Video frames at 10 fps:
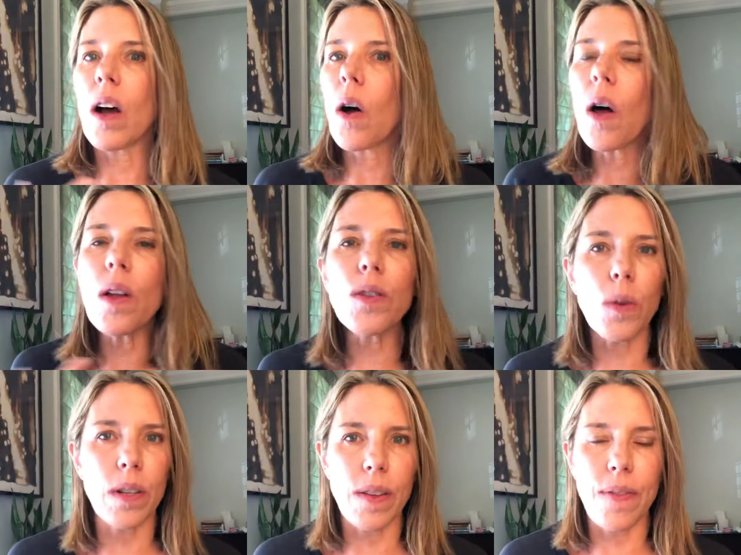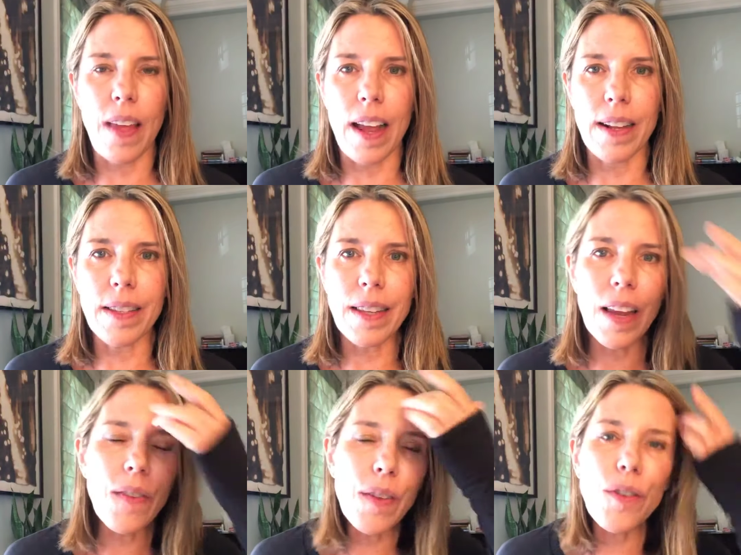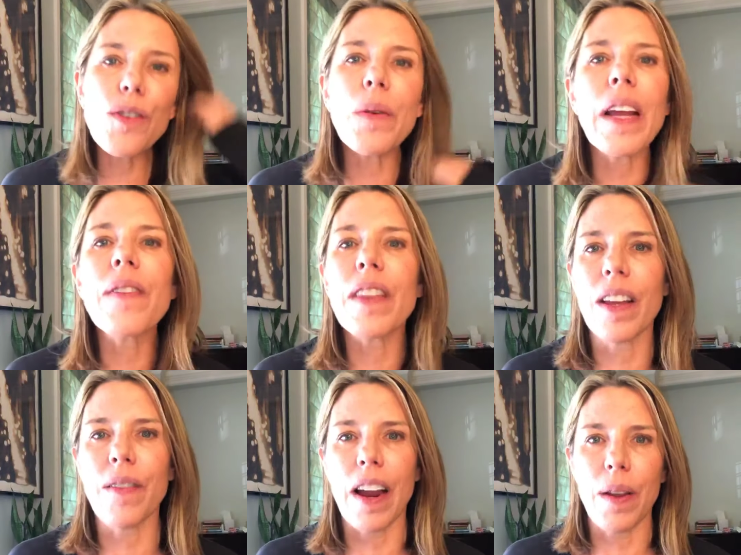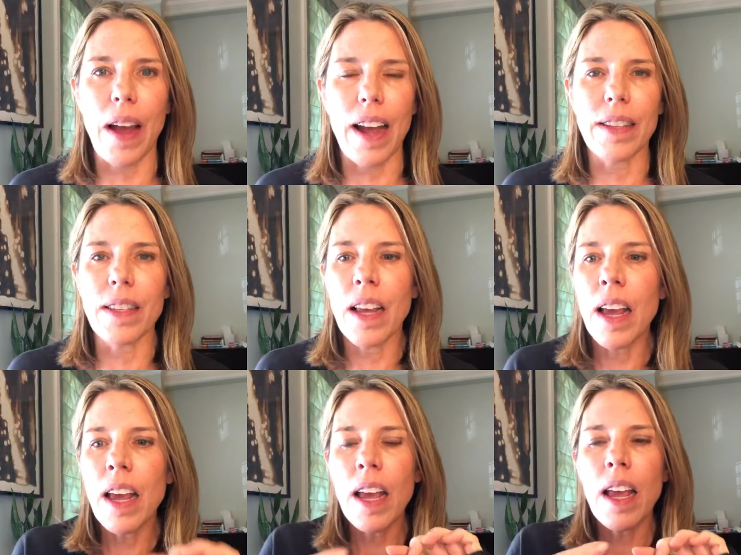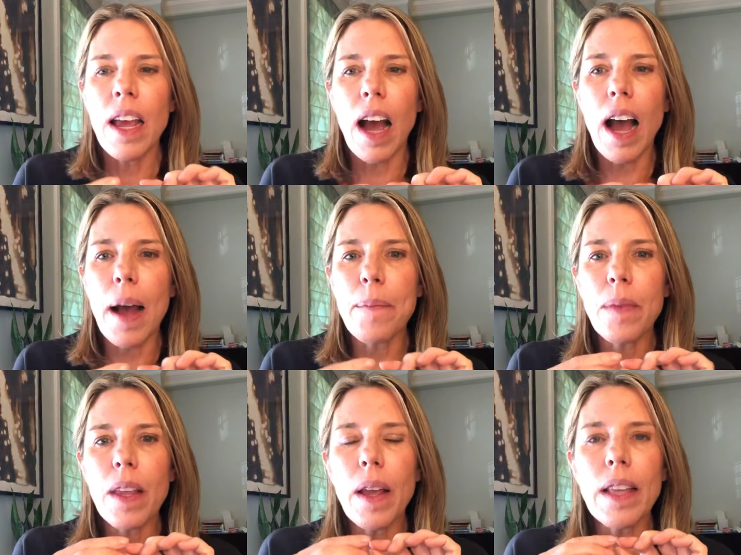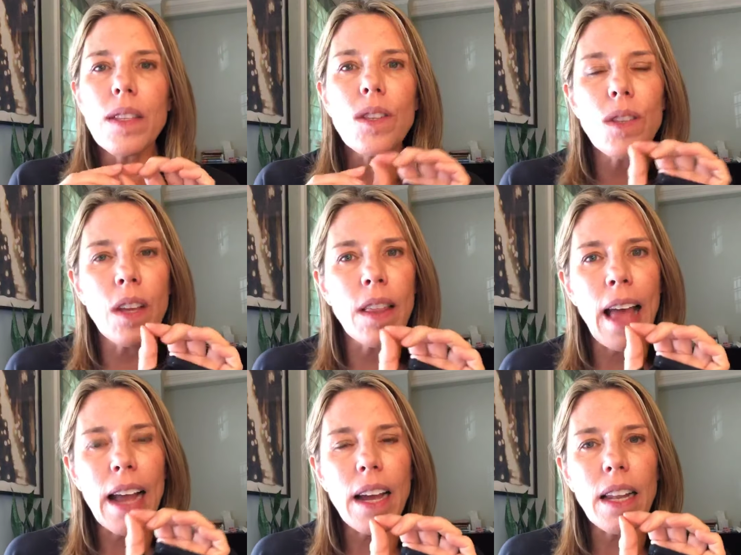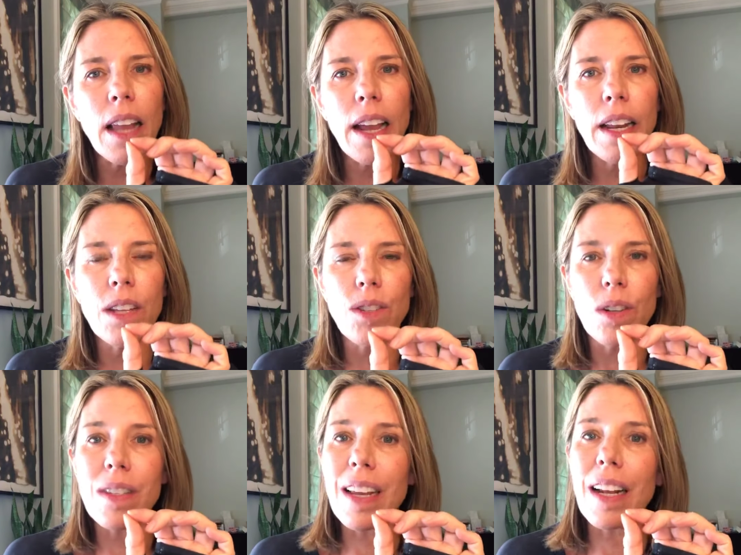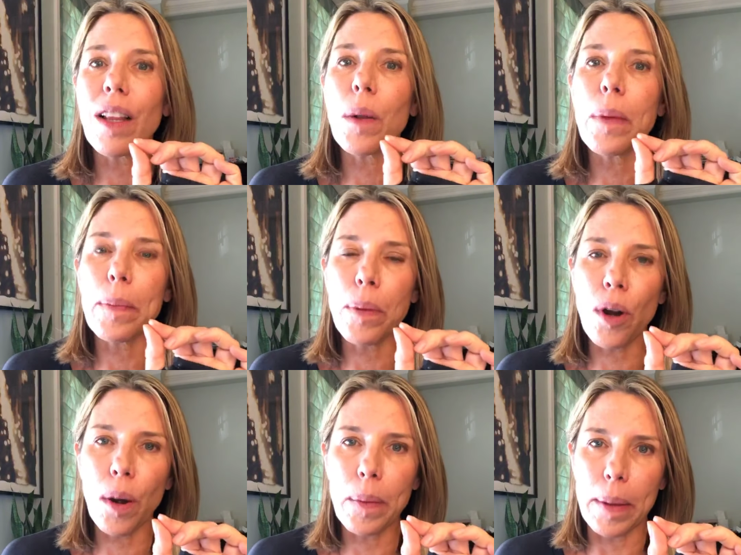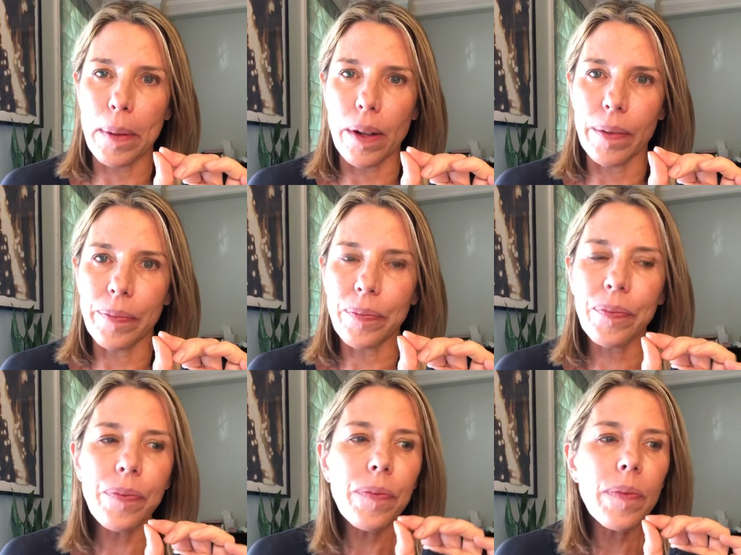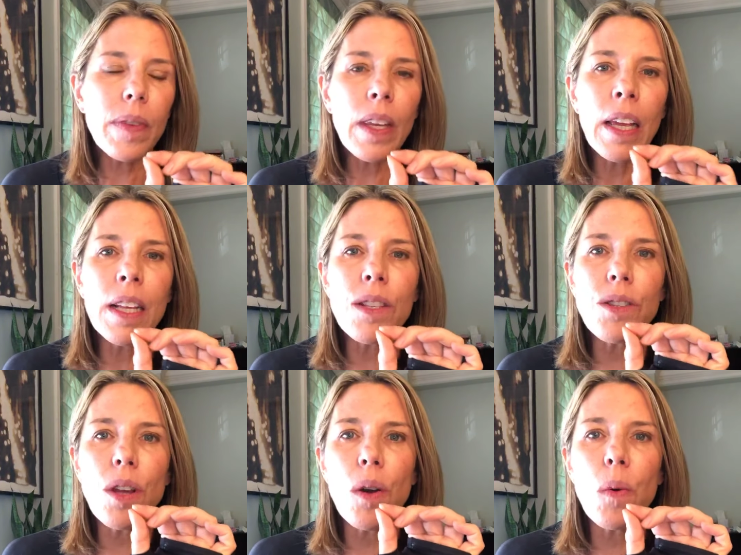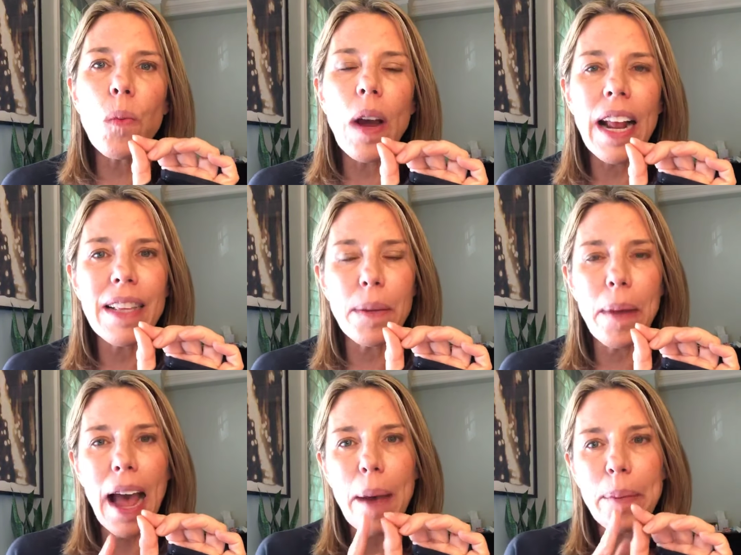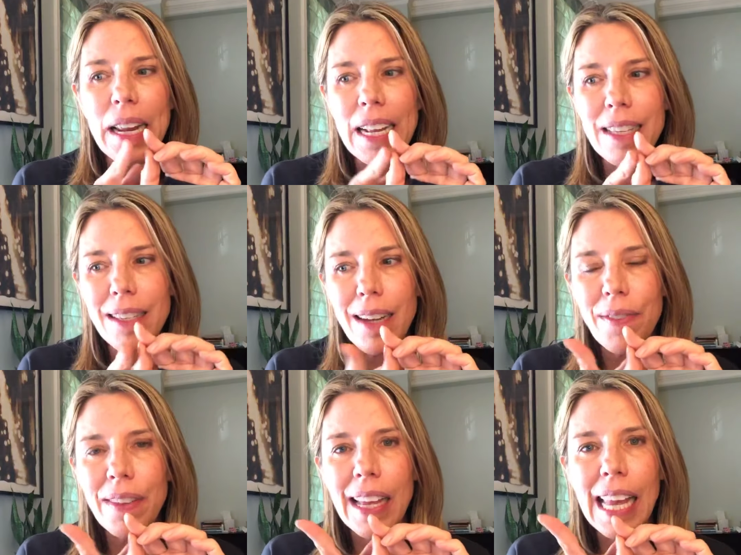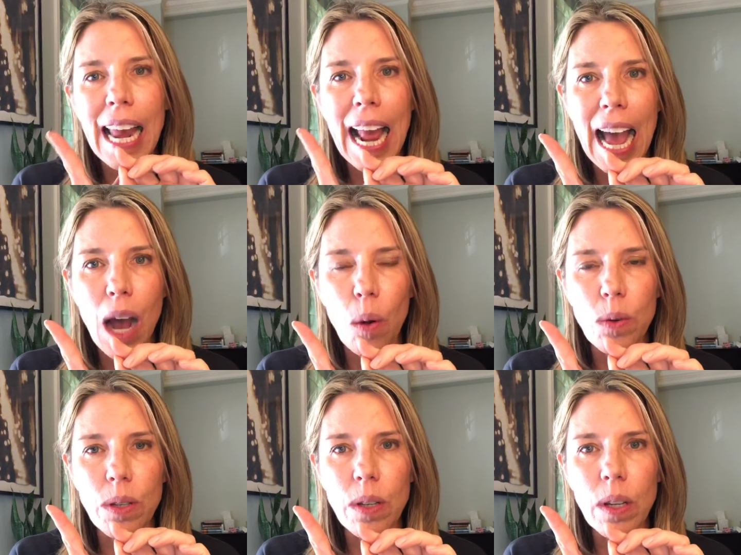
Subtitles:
all sorts of things, even if you're doing everything right, you guys, it's that gut lining starts to get a little bit permeable. And so what ends up happening is stuff can get out